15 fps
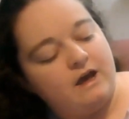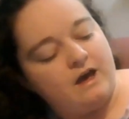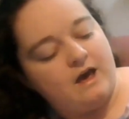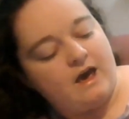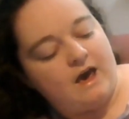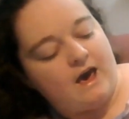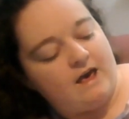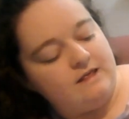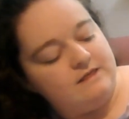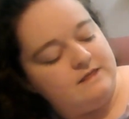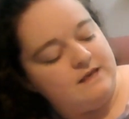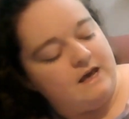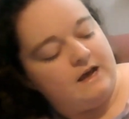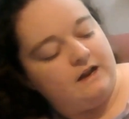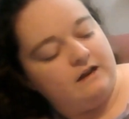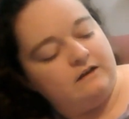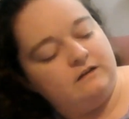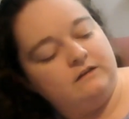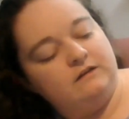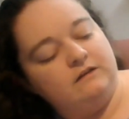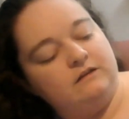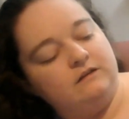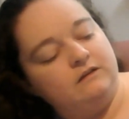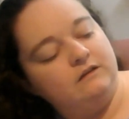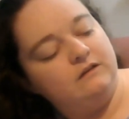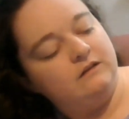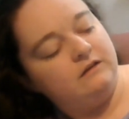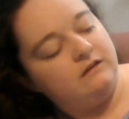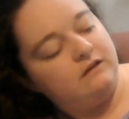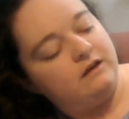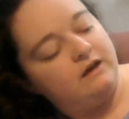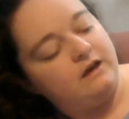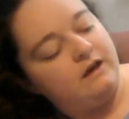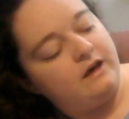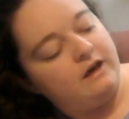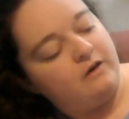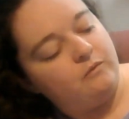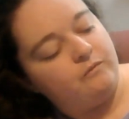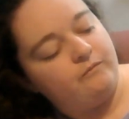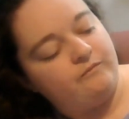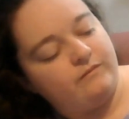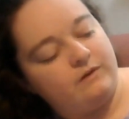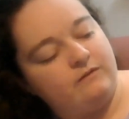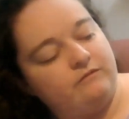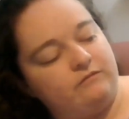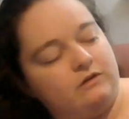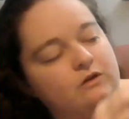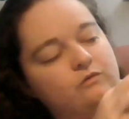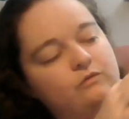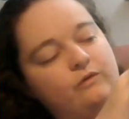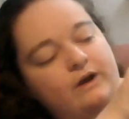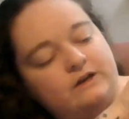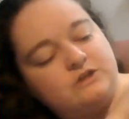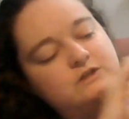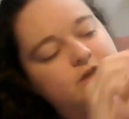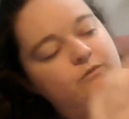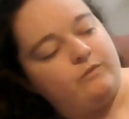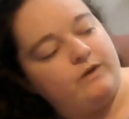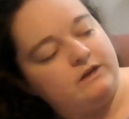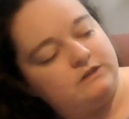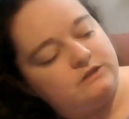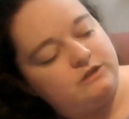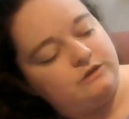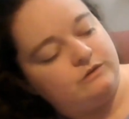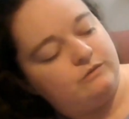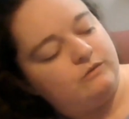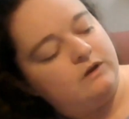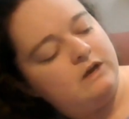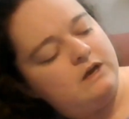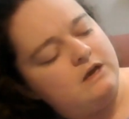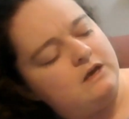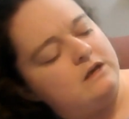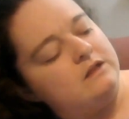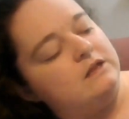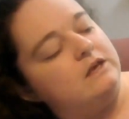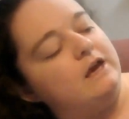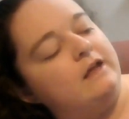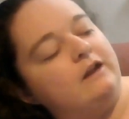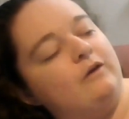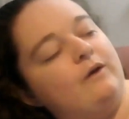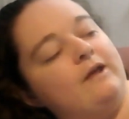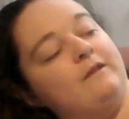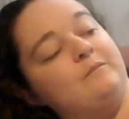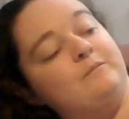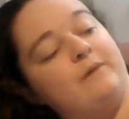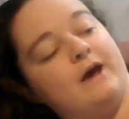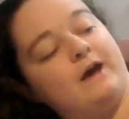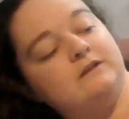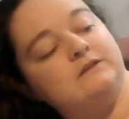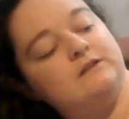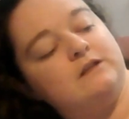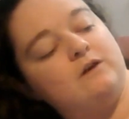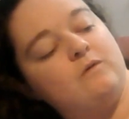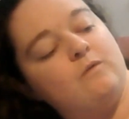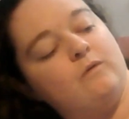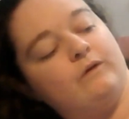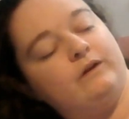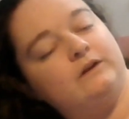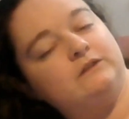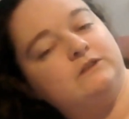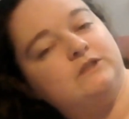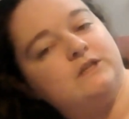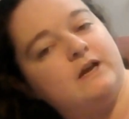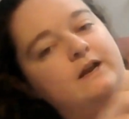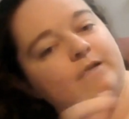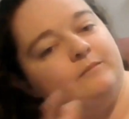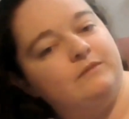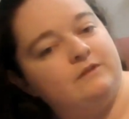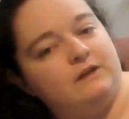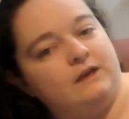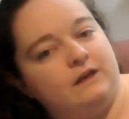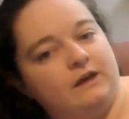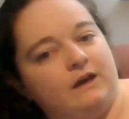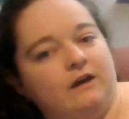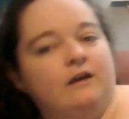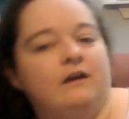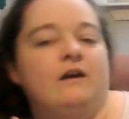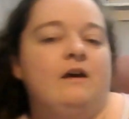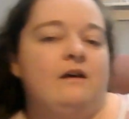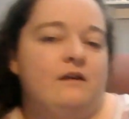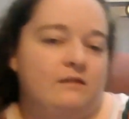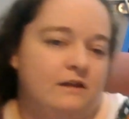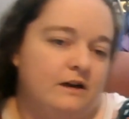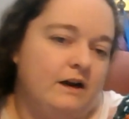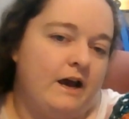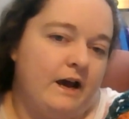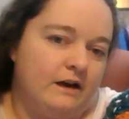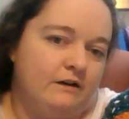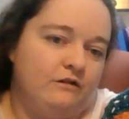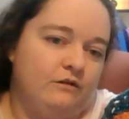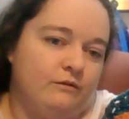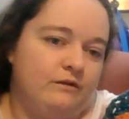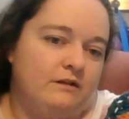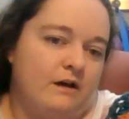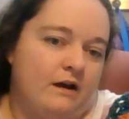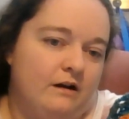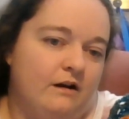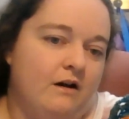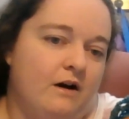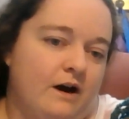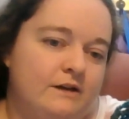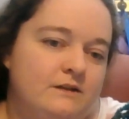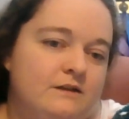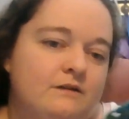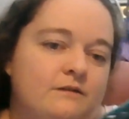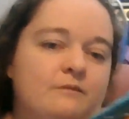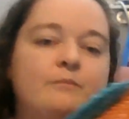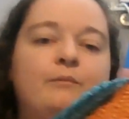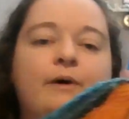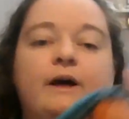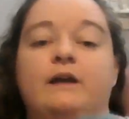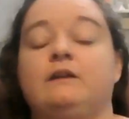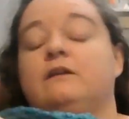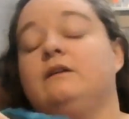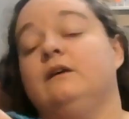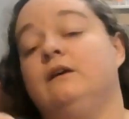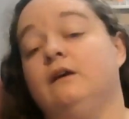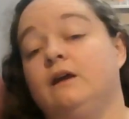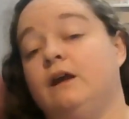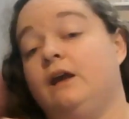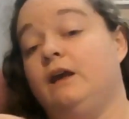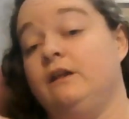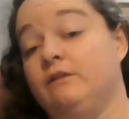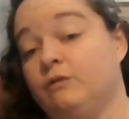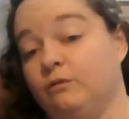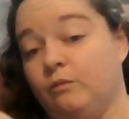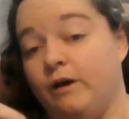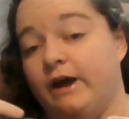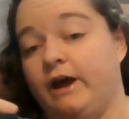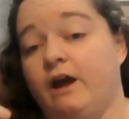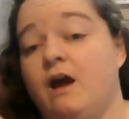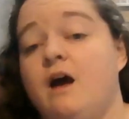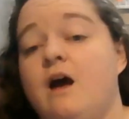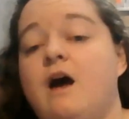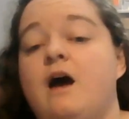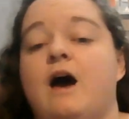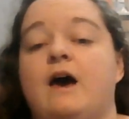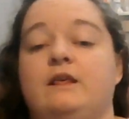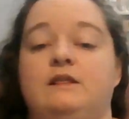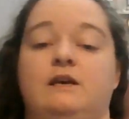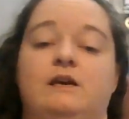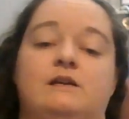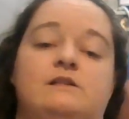and then it, you know, gradually went to the yellow and then back to the orange. And I'm thinking that it had to do with that knot. But either way, I think it's